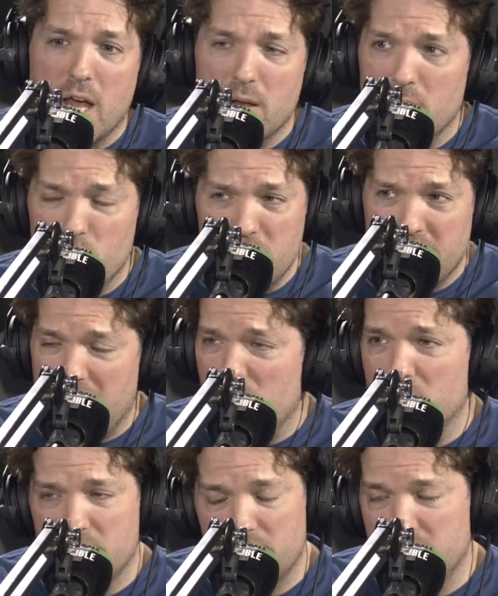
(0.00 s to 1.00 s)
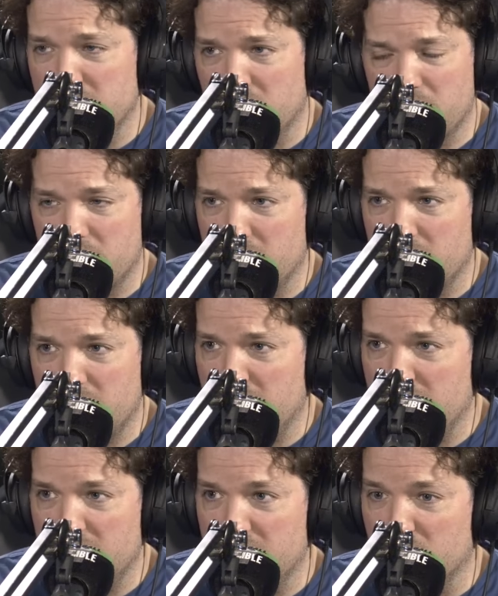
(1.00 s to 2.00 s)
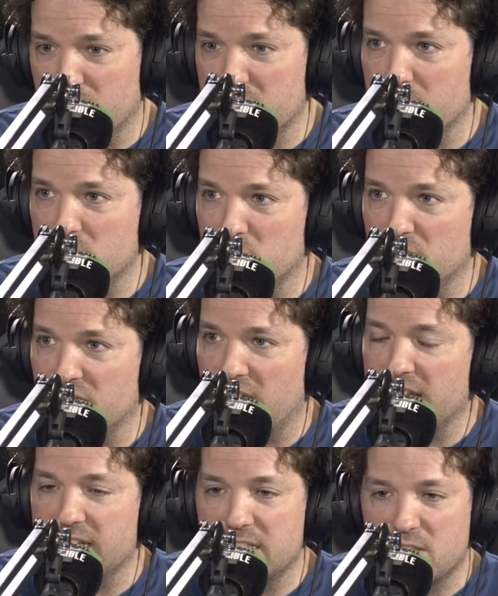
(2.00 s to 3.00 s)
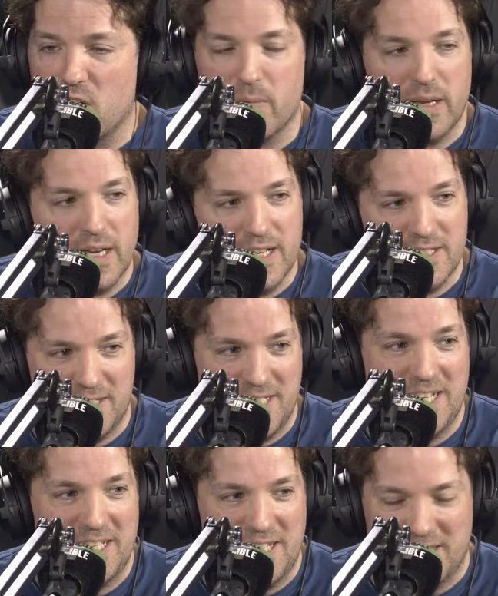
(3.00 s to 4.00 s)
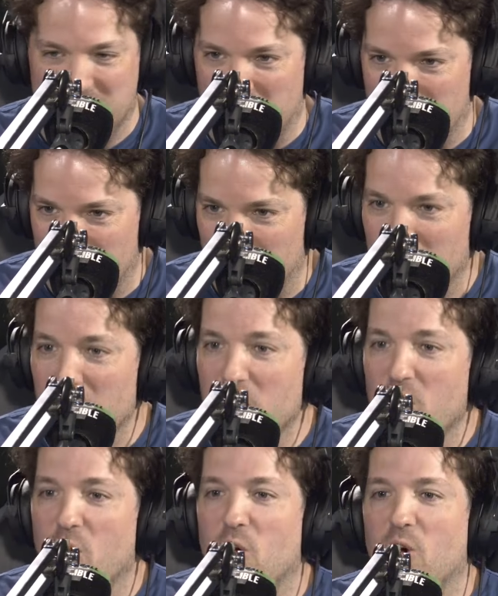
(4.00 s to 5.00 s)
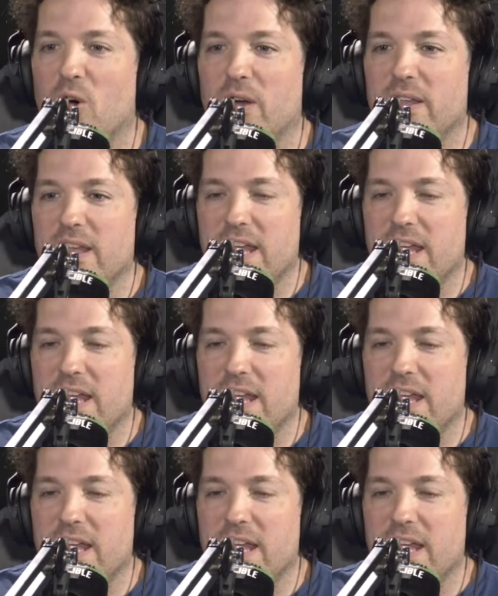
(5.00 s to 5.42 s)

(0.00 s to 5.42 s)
without you know uh, you know some sort of Halley's Comet Leicester City example or